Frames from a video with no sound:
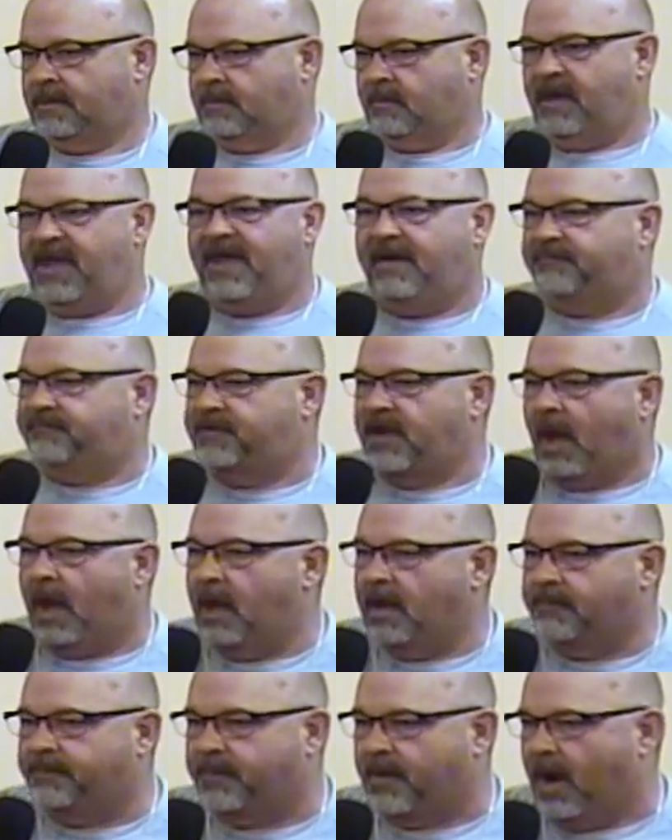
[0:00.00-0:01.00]
We have
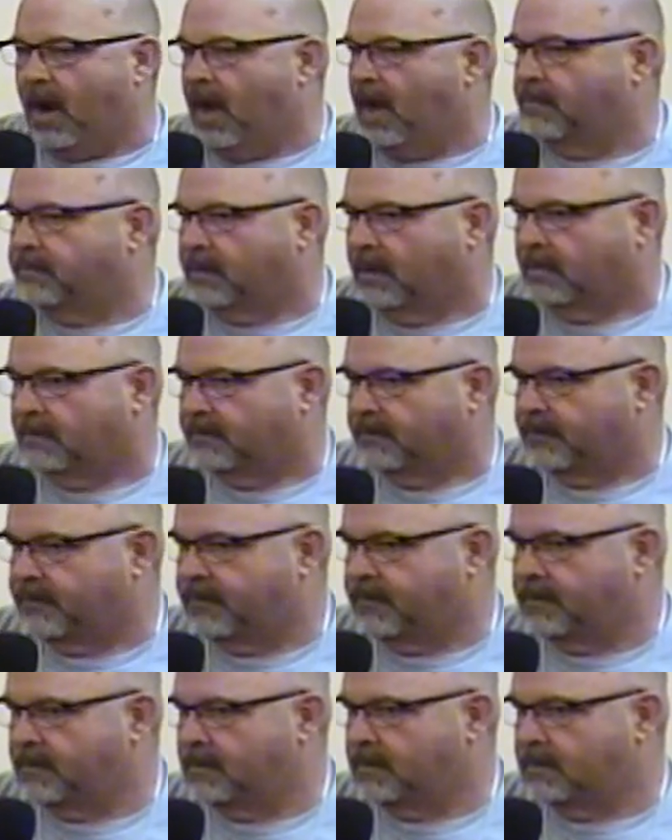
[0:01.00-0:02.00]
dog
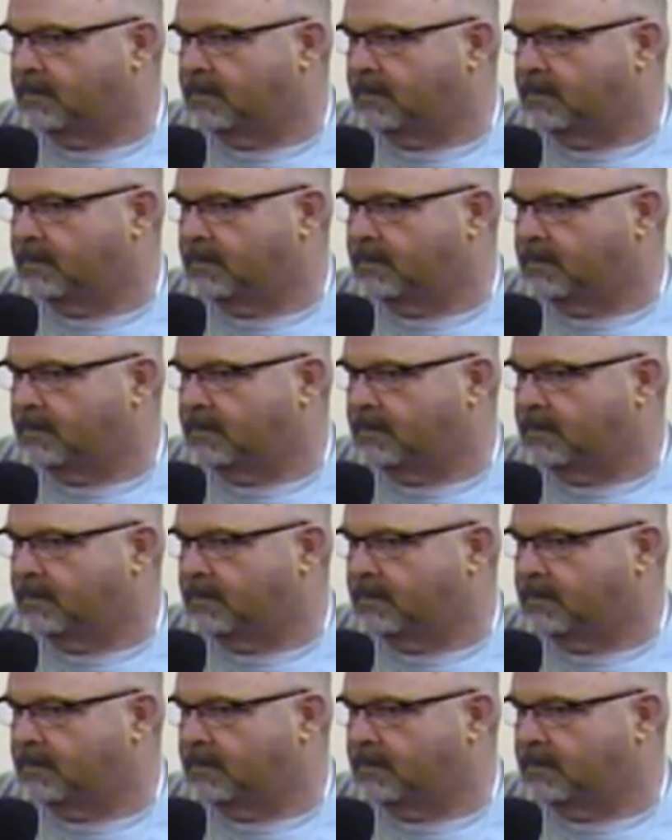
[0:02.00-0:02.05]
problems.